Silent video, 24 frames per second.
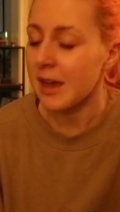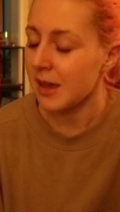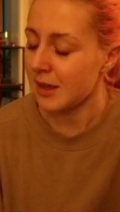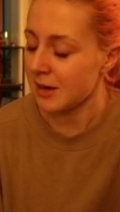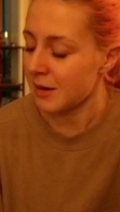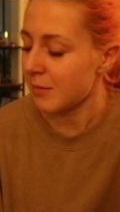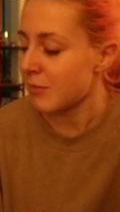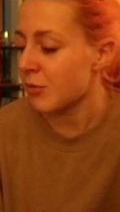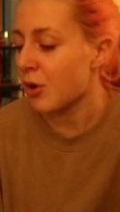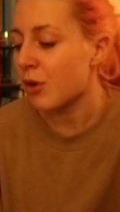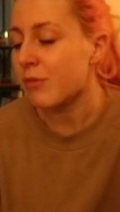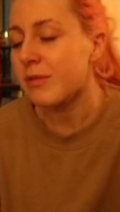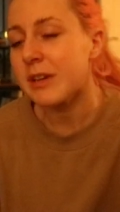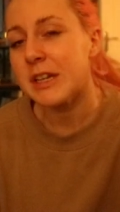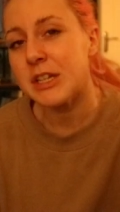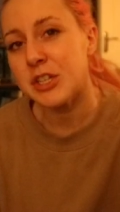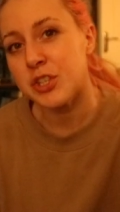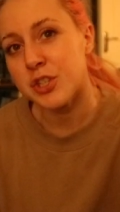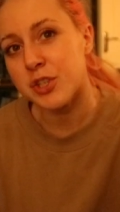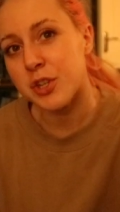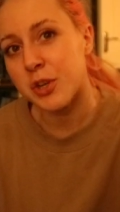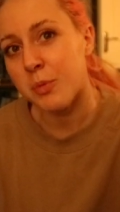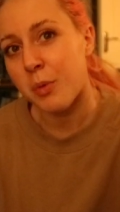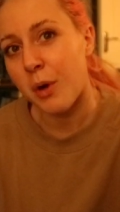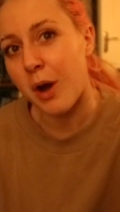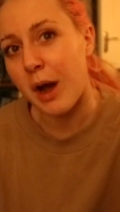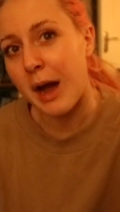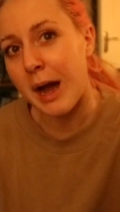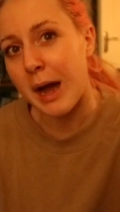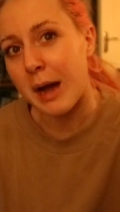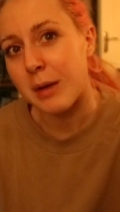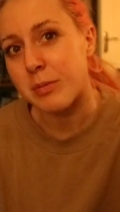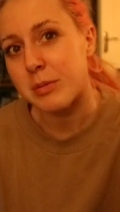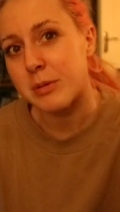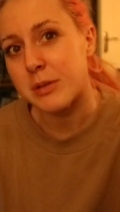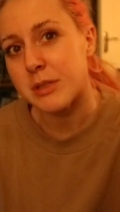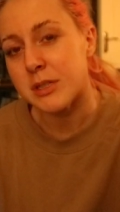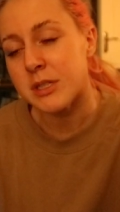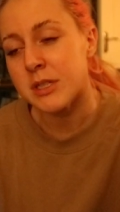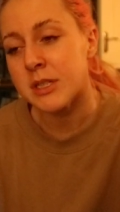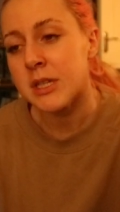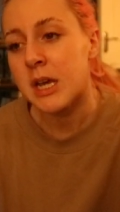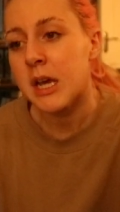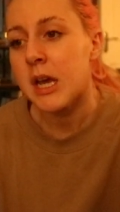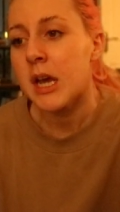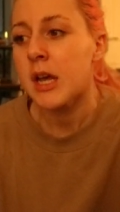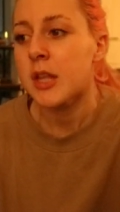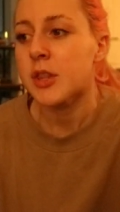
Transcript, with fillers: and I'm not really sure what happened.